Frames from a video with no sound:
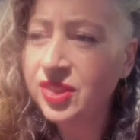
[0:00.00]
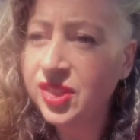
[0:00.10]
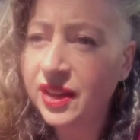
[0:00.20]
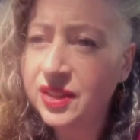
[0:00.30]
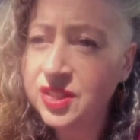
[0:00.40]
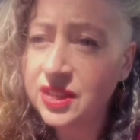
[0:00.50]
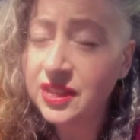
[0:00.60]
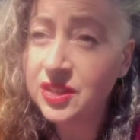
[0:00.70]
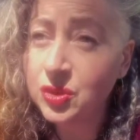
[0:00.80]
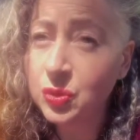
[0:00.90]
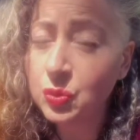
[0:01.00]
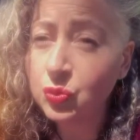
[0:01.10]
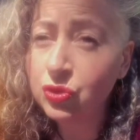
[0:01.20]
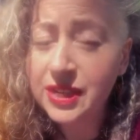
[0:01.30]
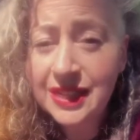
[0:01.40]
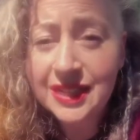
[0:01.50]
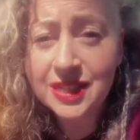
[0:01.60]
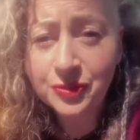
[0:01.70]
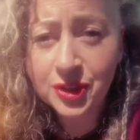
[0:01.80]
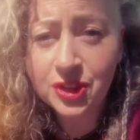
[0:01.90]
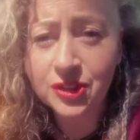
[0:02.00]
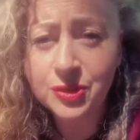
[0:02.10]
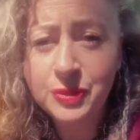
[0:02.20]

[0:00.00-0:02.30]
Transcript: That is really difficult.